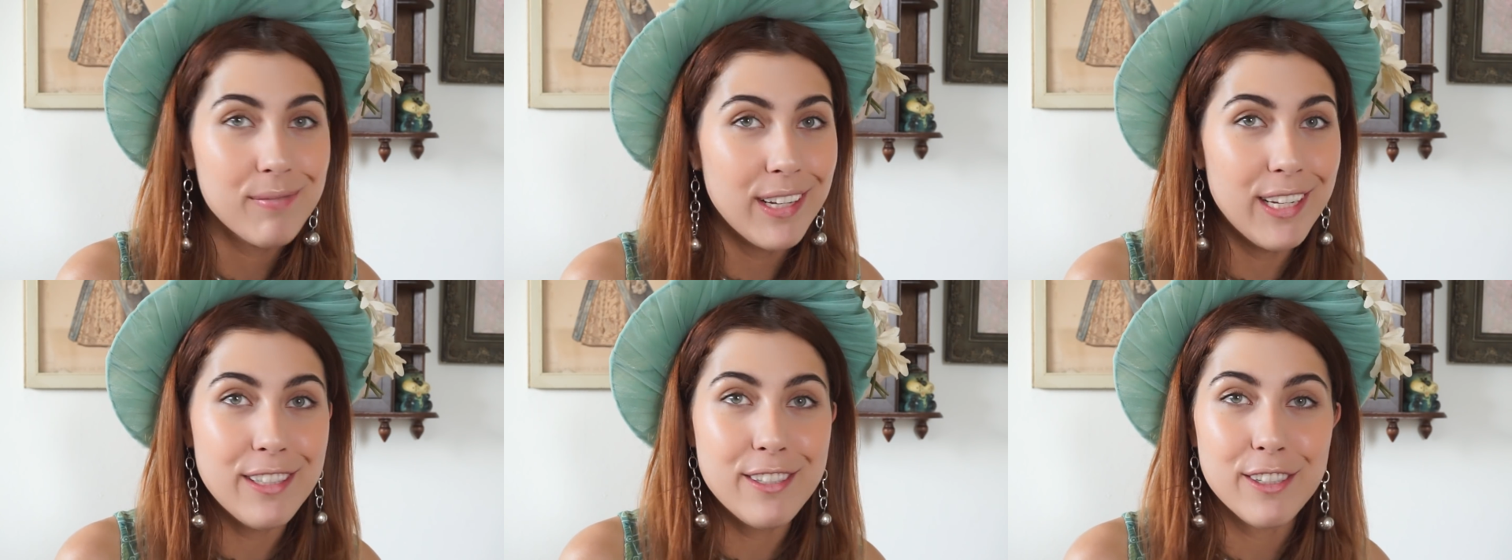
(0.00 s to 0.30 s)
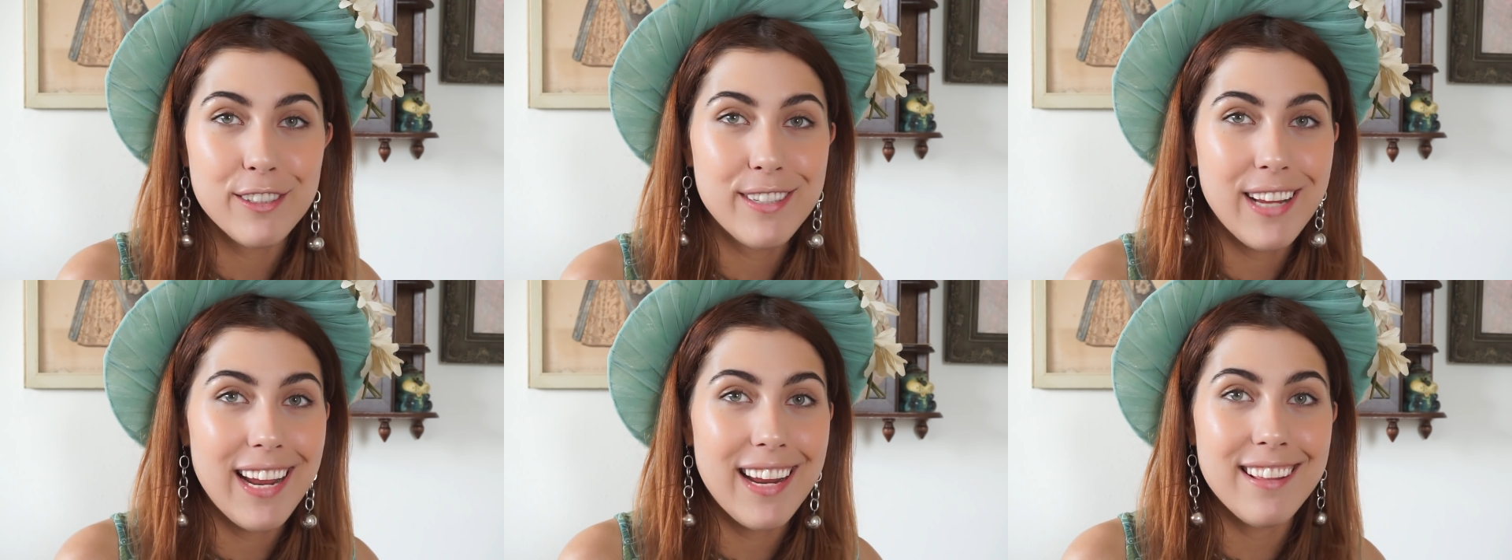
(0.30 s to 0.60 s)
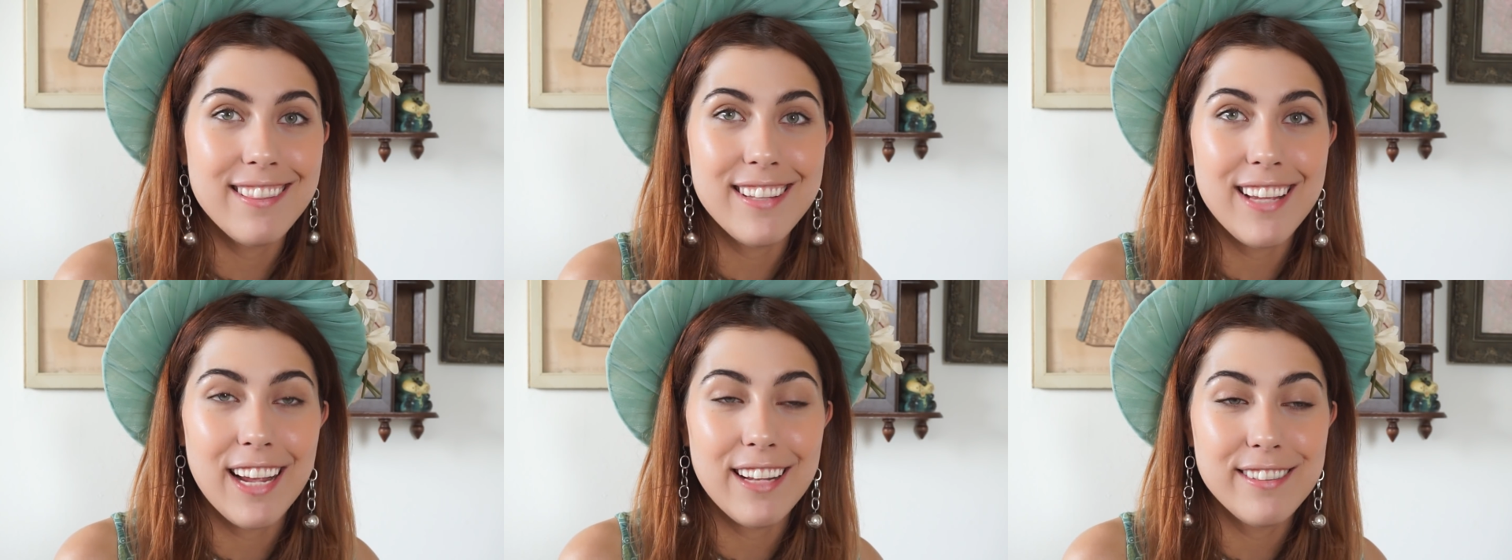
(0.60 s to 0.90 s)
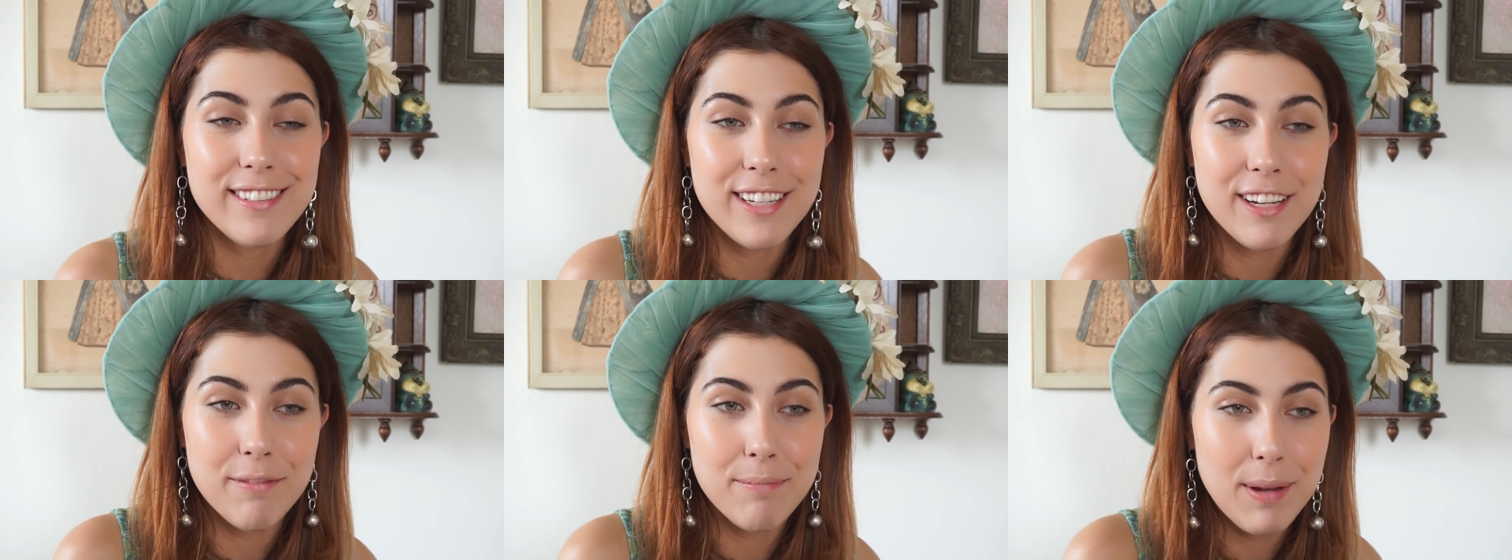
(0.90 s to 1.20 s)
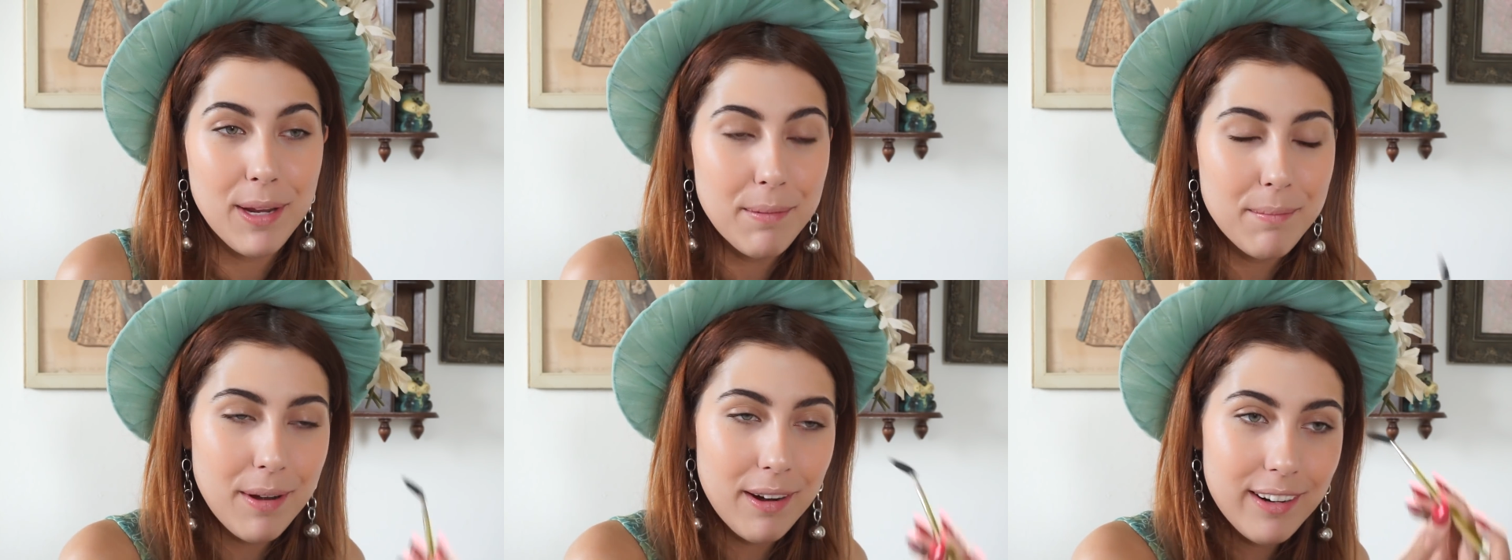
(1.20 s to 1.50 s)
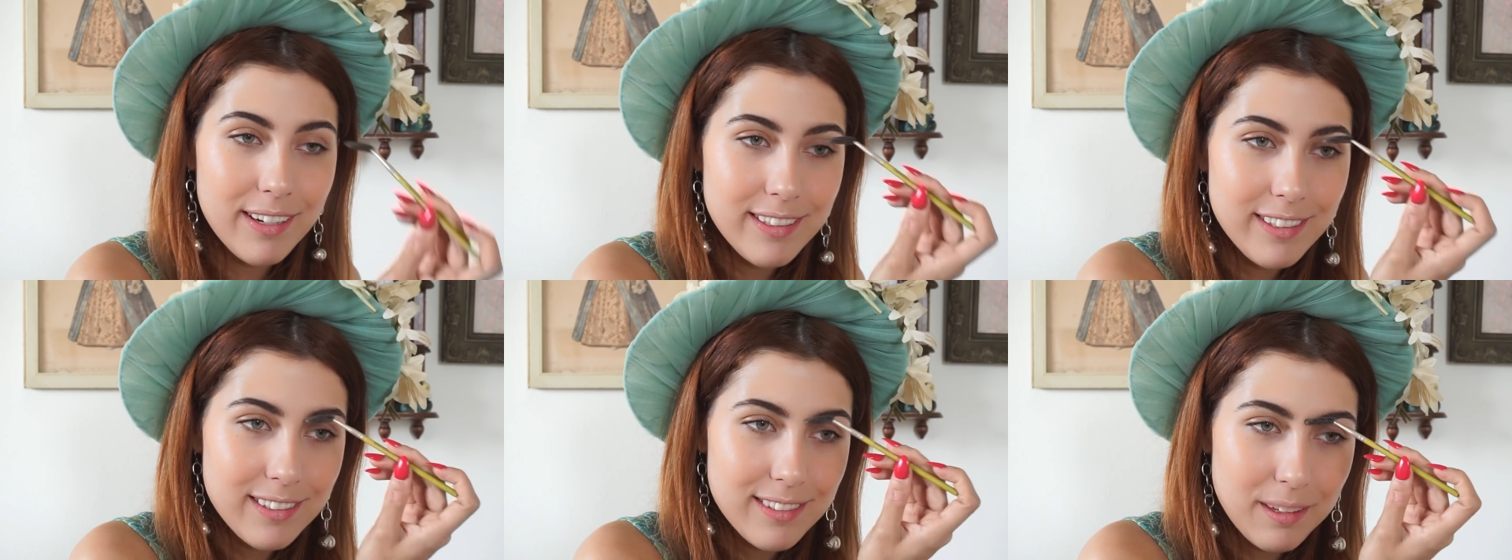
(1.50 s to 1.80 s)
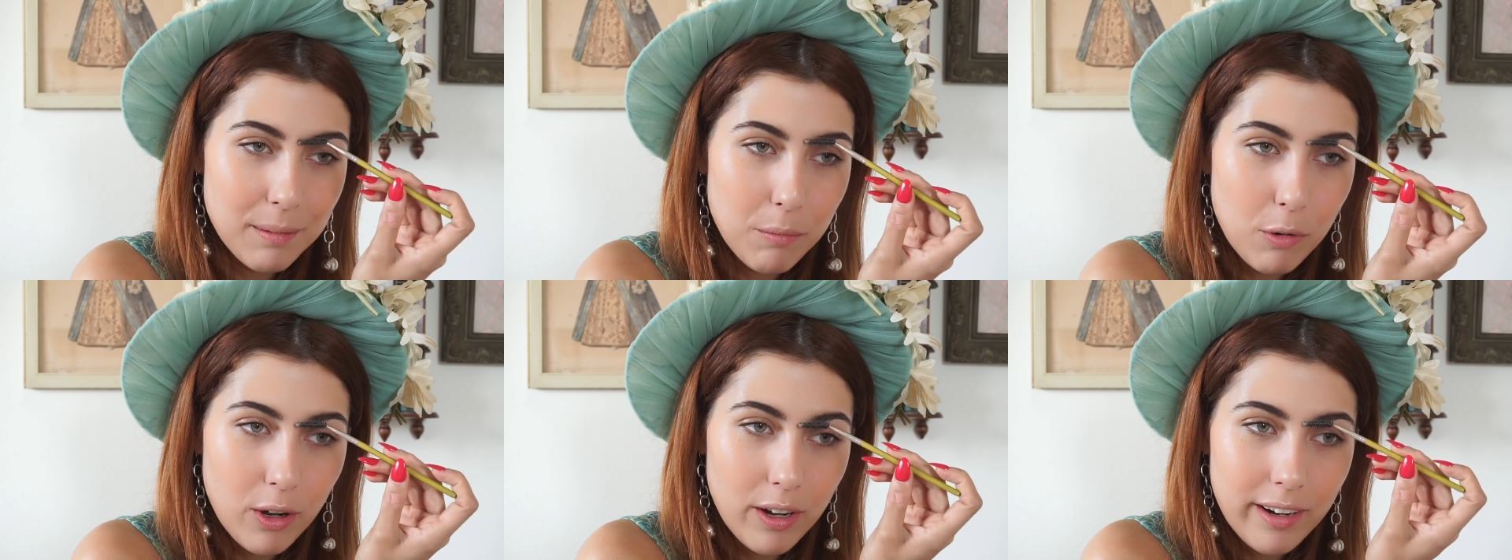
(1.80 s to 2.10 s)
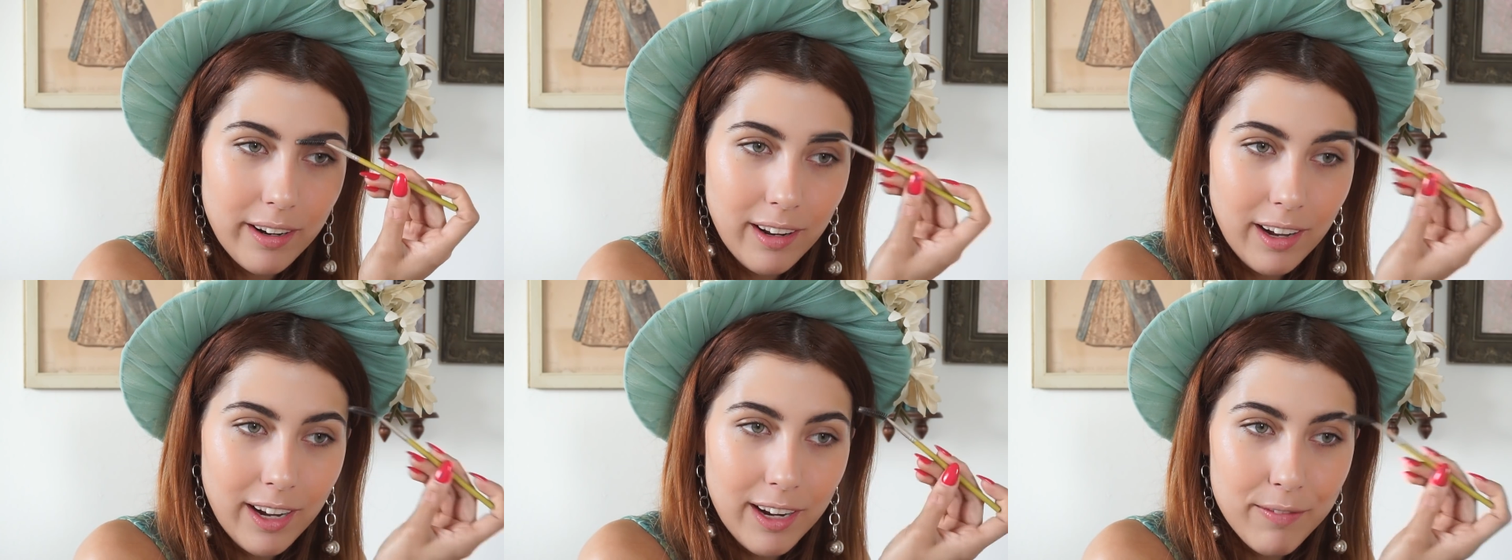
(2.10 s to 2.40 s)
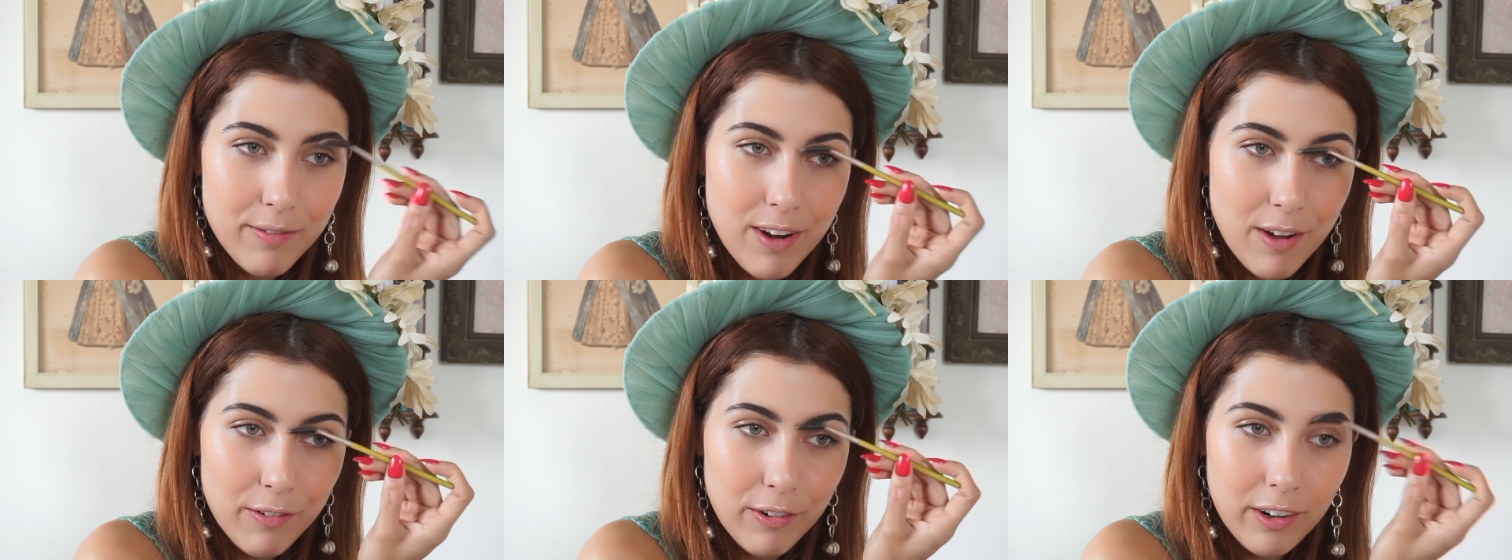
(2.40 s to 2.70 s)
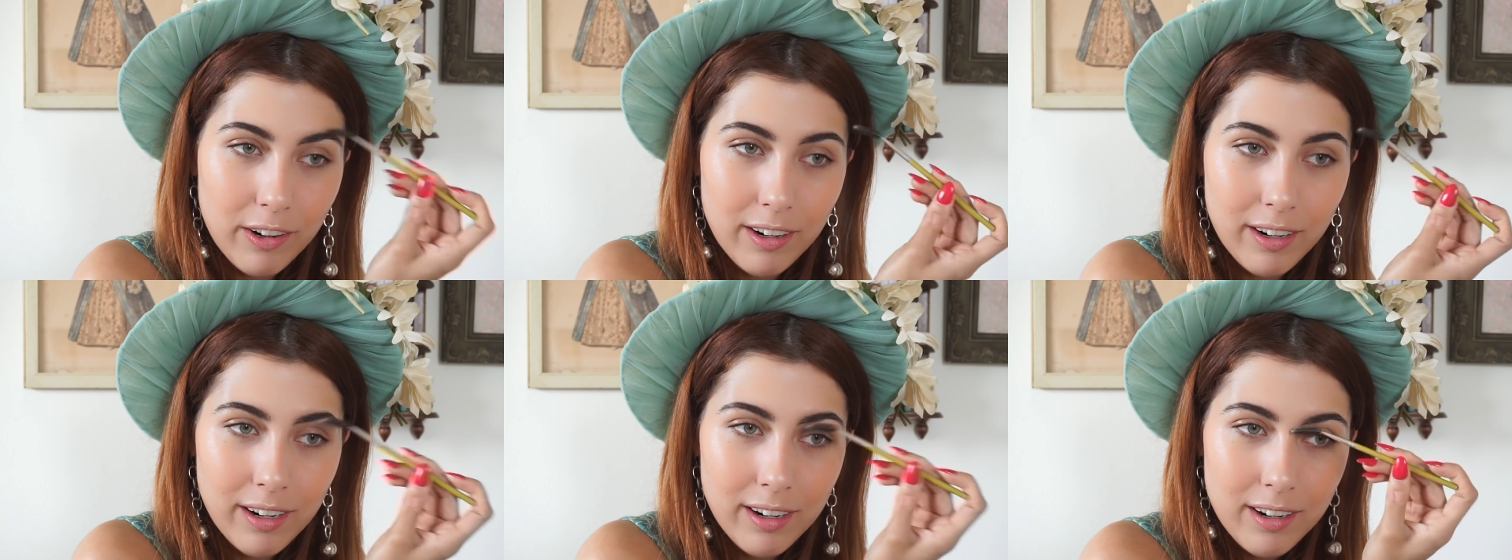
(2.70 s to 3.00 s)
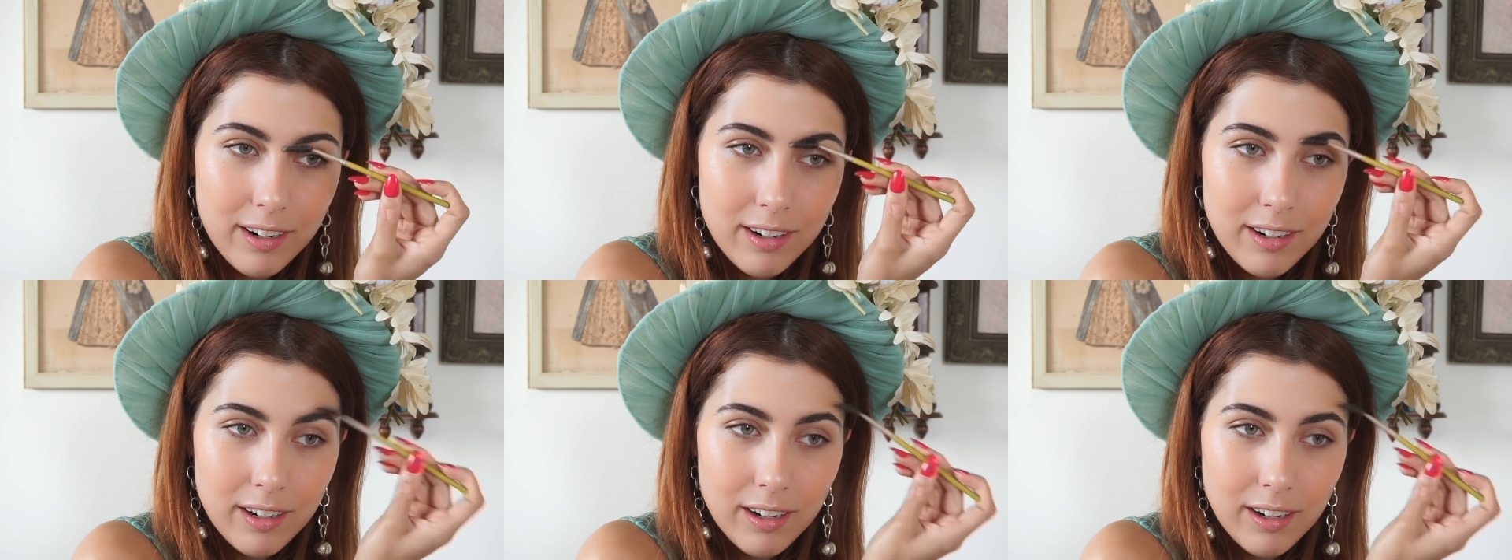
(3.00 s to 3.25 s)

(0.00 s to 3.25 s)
entertained the idea of being married to someone. I've never